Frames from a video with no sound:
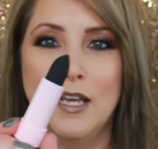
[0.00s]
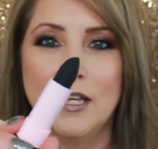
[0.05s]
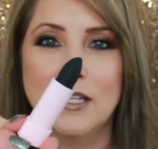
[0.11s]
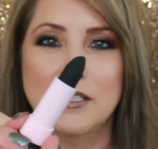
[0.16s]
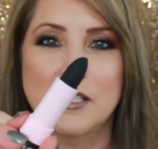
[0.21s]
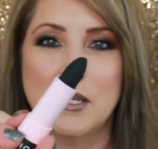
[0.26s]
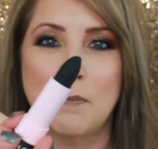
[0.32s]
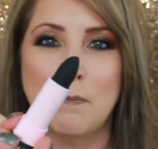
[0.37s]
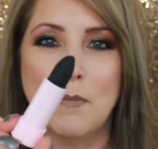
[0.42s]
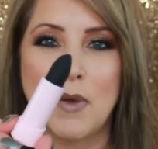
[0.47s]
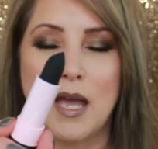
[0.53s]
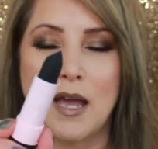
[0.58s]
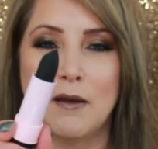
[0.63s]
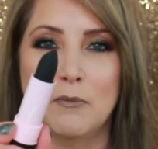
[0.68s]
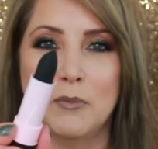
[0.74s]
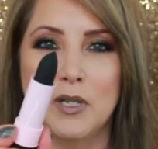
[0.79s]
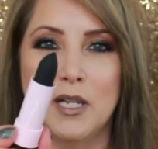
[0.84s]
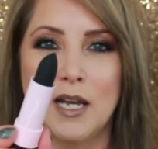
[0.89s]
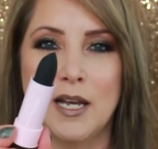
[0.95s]
It's a
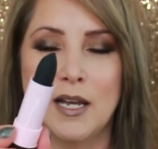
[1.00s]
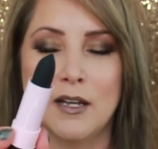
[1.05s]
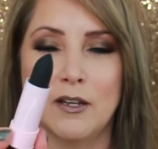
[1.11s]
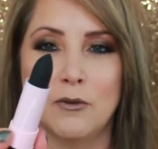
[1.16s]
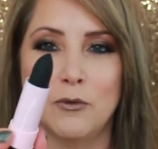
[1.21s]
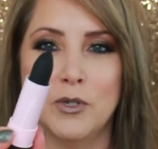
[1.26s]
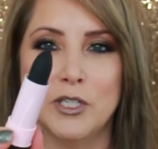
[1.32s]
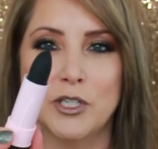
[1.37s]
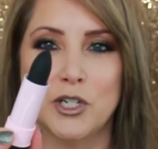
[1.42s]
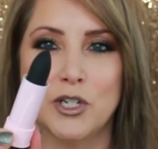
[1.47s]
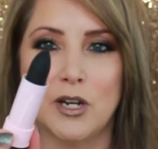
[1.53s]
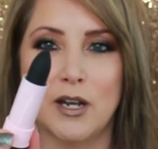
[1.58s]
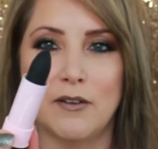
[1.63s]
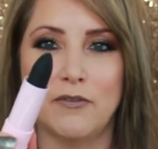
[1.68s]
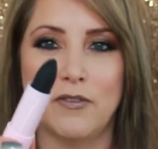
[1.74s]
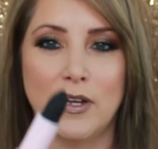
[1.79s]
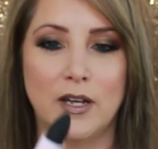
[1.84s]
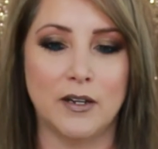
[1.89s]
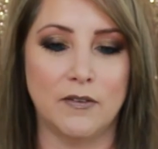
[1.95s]
matte black, which I
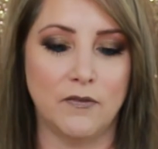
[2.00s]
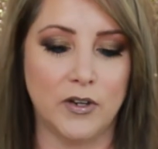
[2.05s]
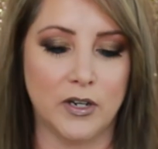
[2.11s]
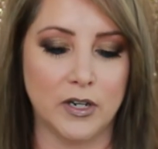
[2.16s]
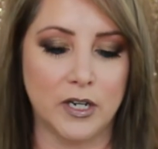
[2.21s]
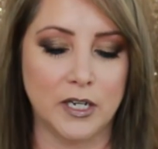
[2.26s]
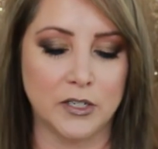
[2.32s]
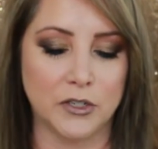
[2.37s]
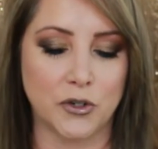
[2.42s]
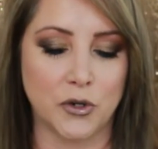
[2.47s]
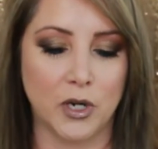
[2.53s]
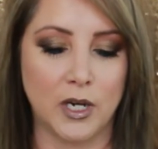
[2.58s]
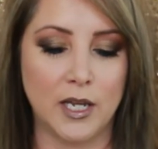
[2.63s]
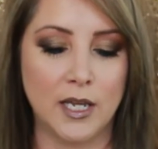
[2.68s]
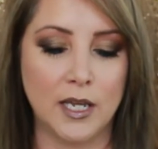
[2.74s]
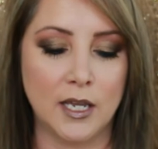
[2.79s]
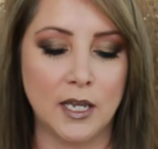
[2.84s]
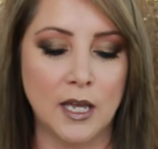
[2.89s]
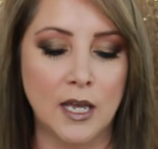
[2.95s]
find very
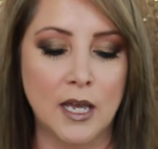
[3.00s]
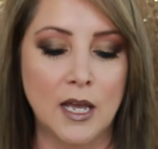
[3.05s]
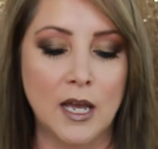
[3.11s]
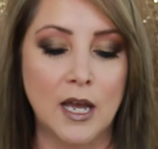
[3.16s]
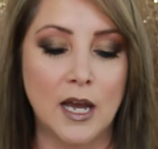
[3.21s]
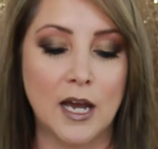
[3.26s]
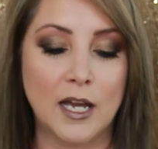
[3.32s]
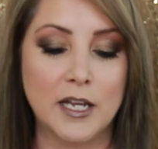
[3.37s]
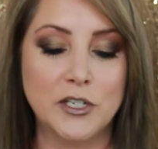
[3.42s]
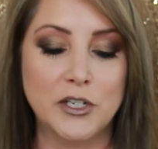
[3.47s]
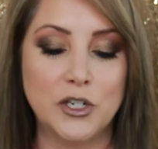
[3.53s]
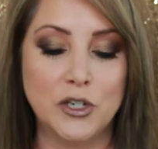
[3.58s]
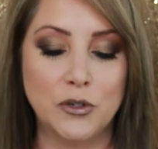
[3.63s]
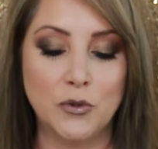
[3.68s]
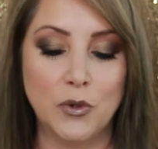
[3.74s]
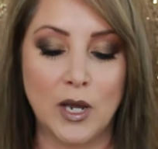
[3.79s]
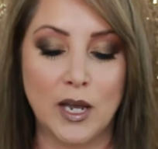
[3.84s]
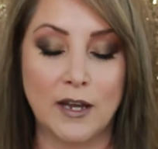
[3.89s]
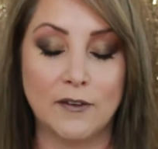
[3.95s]
intriguing. I
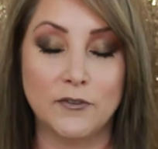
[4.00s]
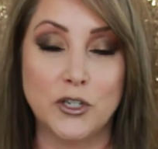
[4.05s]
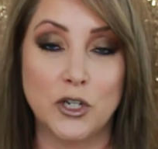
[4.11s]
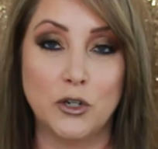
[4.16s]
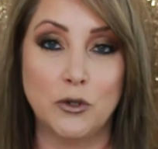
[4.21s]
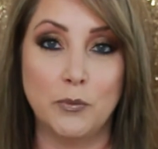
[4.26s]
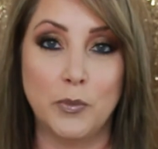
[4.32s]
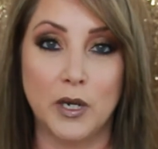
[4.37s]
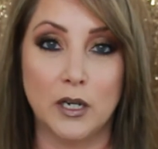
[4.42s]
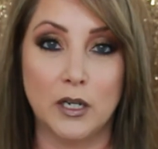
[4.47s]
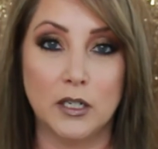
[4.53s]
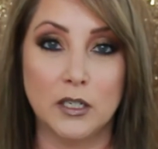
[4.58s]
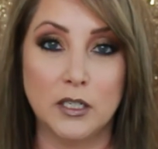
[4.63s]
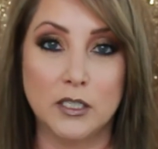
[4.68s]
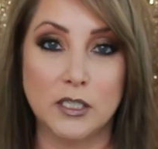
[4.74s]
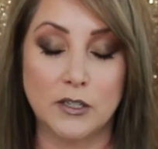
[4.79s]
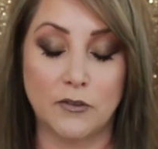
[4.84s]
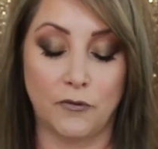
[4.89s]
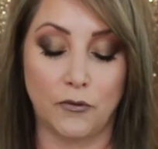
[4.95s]
do have two
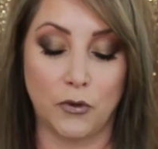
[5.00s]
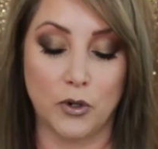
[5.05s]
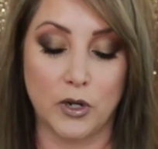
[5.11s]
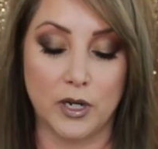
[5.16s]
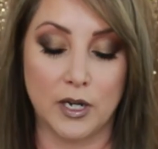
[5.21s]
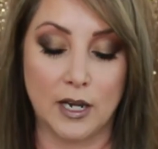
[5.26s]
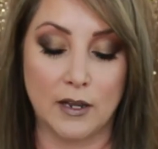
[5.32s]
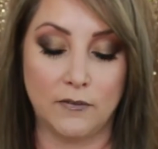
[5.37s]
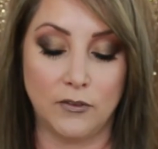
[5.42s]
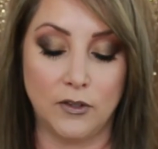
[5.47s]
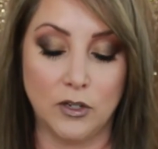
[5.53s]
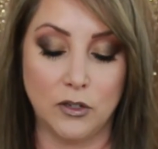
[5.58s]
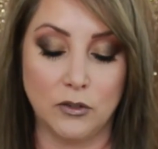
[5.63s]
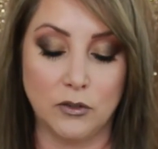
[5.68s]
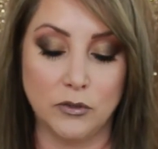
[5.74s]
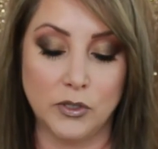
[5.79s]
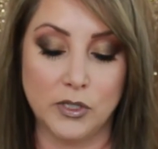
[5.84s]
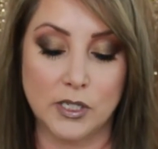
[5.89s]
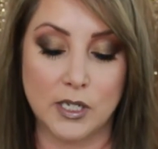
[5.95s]
Pugs for
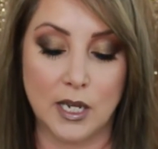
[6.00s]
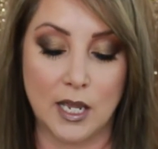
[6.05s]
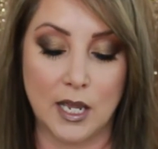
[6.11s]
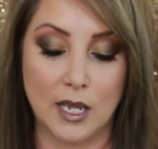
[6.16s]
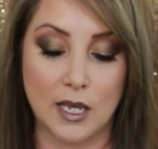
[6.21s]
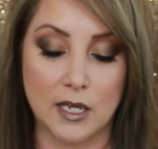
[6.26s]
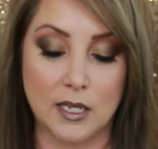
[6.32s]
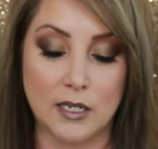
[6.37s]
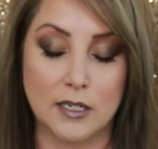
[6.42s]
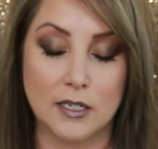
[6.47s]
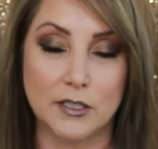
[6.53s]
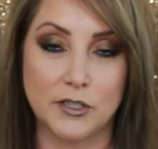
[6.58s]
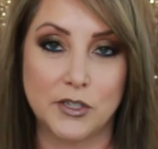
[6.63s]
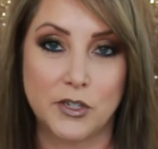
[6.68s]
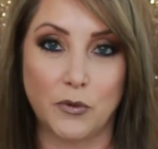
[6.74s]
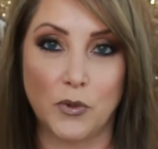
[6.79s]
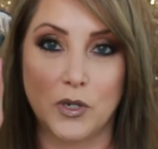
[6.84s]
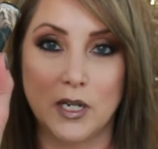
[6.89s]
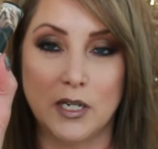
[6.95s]
nephews. And
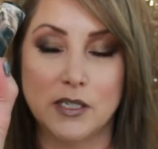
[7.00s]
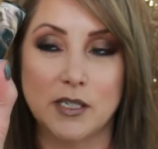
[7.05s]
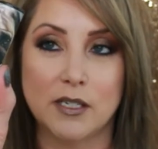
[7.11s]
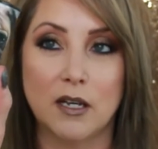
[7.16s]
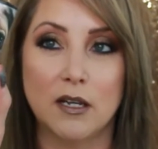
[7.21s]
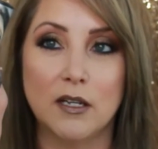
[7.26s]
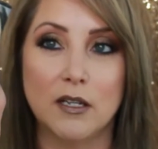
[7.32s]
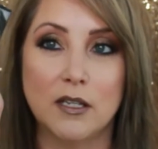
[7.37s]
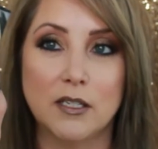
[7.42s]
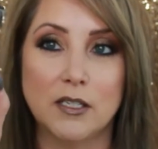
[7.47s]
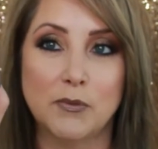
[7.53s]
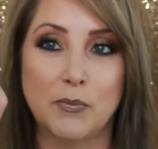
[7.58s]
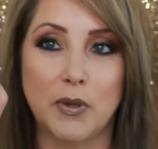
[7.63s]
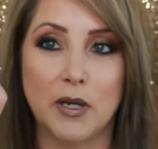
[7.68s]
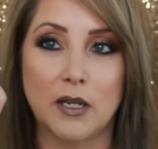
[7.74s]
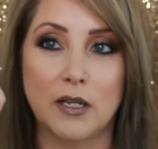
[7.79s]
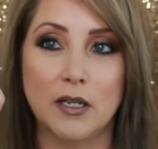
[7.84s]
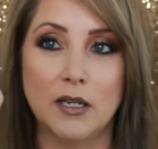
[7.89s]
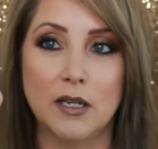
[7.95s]
so when I saw this
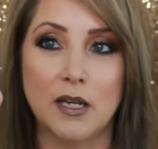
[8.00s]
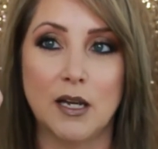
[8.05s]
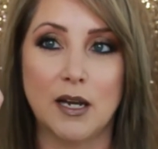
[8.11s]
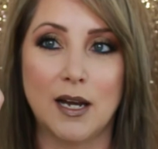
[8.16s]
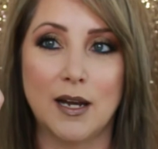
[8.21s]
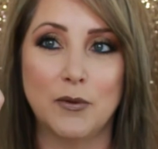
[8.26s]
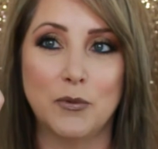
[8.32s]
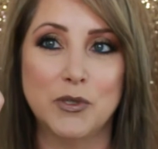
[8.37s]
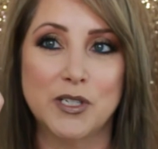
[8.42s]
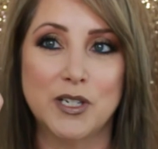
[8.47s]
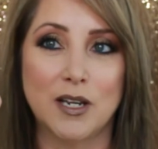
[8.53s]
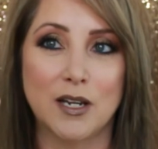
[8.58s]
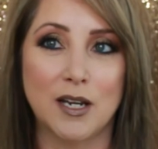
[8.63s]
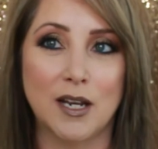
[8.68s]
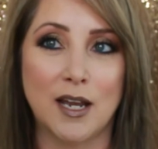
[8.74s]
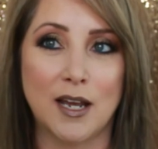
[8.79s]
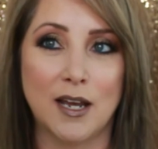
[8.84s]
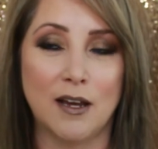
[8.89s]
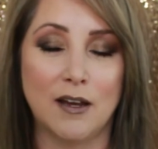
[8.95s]
Pug, I was
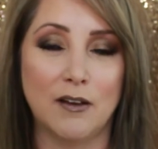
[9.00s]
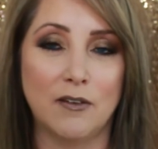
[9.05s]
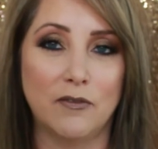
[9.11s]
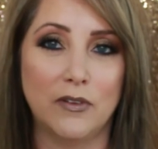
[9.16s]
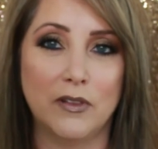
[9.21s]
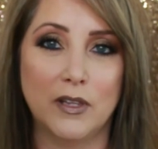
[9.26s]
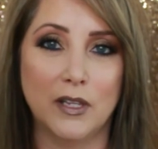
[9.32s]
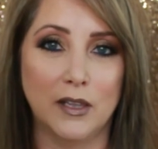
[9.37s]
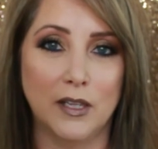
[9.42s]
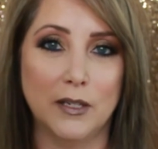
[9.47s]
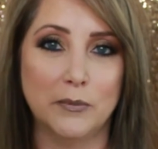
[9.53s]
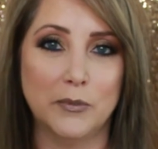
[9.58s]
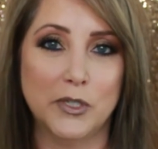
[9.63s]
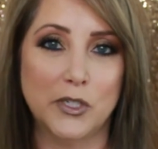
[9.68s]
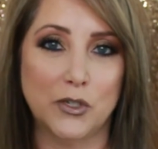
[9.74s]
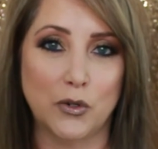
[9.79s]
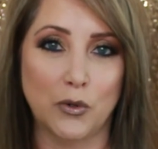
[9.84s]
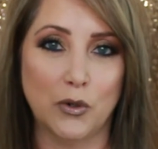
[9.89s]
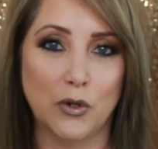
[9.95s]
gonna have the lip
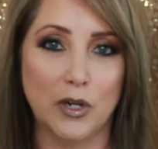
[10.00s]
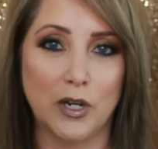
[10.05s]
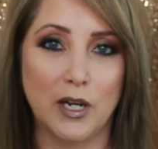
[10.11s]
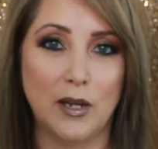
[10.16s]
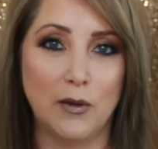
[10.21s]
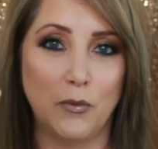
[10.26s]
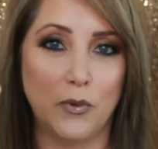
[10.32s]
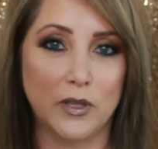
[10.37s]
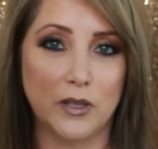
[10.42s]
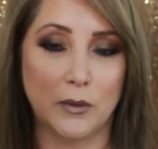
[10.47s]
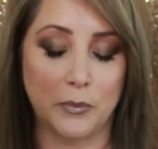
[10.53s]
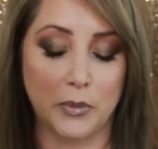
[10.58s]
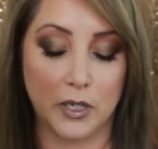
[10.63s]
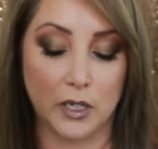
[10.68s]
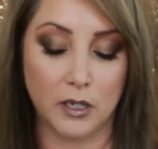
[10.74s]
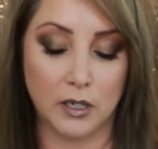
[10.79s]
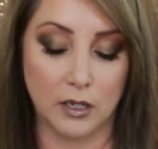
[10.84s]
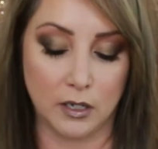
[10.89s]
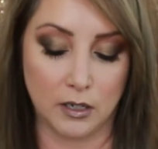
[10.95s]
story with the
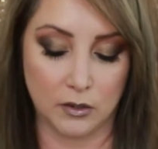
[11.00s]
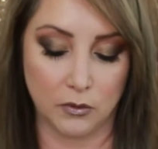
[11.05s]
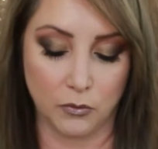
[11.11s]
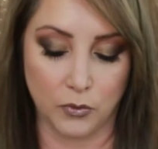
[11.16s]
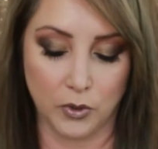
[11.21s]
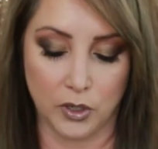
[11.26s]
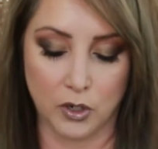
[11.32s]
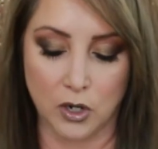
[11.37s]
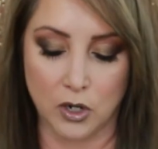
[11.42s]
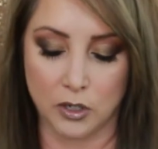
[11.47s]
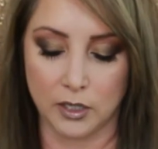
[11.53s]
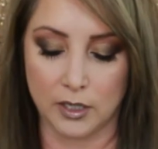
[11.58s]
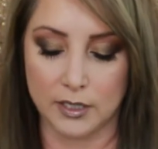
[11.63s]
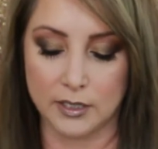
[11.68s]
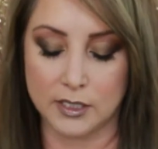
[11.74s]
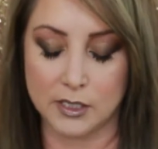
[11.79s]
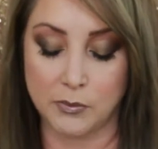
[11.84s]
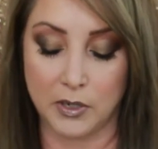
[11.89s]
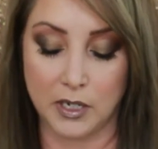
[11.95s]
Pug
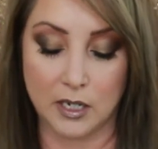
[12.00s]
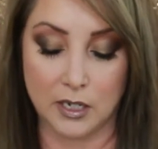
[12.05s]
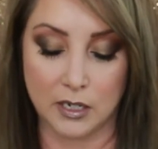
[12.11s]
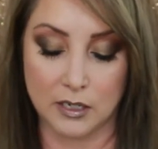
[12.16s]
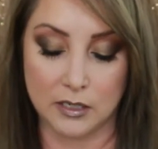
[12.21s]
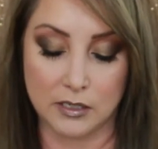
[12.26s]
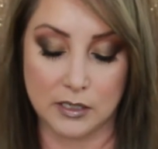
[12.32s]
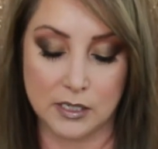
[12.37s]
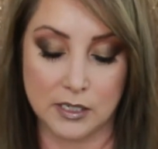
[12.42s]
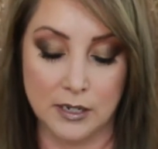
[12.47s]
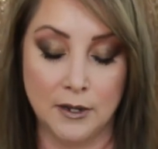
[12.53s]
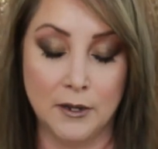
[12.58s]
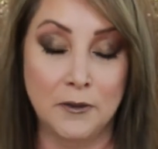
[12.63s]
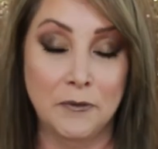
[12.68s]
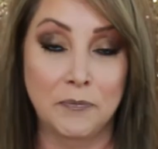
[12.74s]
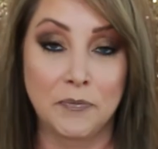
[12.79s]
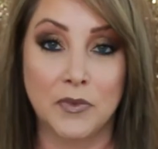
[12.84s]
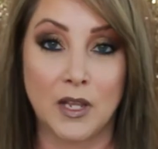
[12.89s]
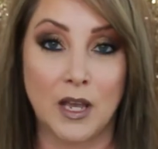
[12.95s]
regardless because
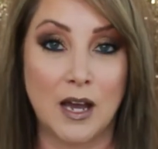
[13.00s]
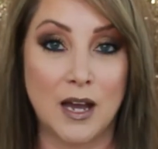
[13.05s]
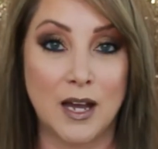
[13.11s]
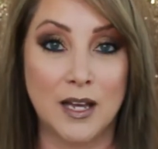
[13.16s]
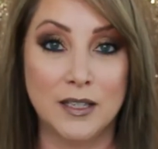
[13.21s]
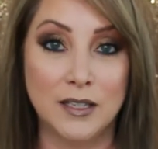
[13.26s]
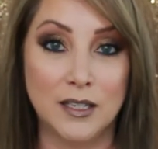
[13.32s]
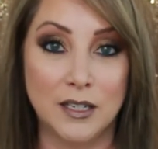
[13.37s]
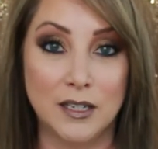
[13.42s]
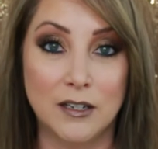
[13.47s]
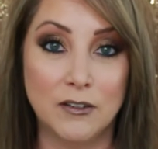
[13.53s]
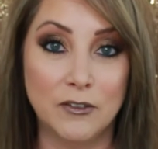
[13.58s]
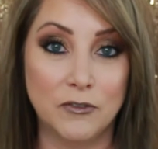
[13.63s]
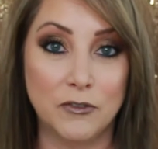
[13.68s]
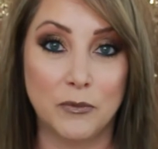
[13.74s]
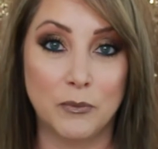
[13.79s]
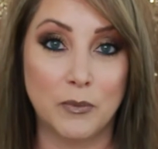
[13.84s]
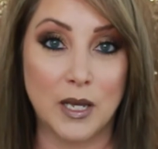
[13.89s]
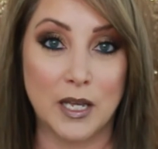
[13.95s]
I
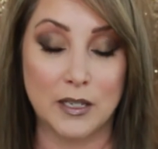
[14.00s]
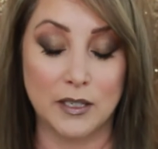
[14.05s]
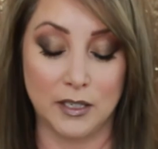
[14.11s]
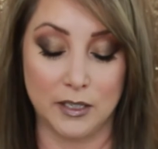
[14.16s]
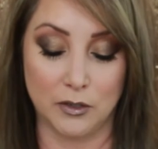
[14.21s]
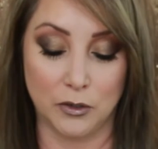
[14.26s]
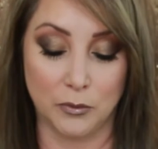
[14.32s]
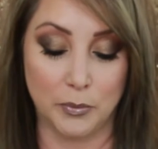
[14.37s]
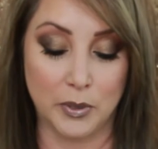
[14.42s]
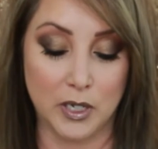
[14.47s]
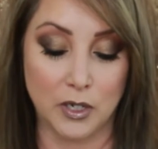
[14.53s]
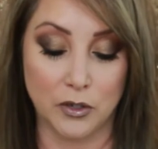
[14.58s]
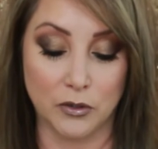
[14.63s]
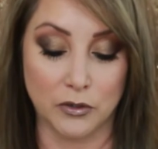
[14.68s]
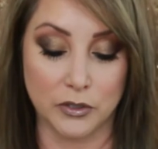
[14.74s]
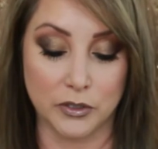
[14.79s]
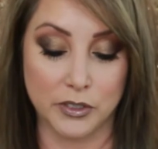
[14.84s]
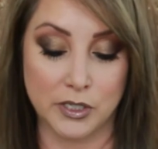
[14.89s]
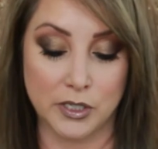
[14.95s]
love my little
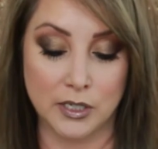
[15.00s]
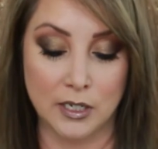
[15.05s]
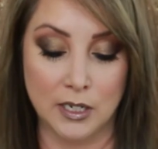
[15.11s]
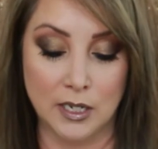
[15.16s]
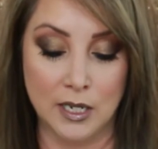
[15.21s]
Puggles.